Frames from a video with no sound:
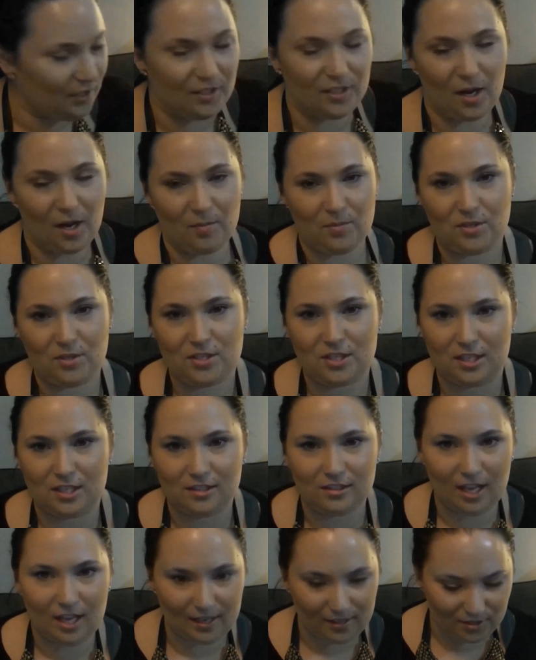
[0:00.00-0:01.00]
I'm just going to
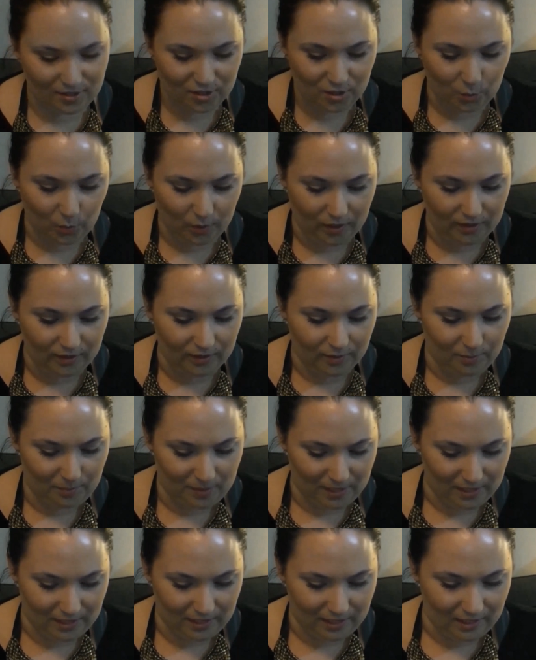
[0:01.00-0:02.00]
like squeal and be
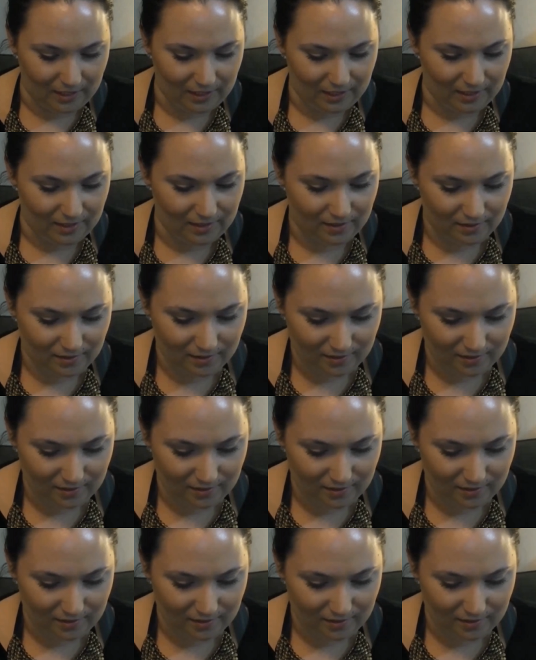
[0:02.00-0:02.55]
an idiot.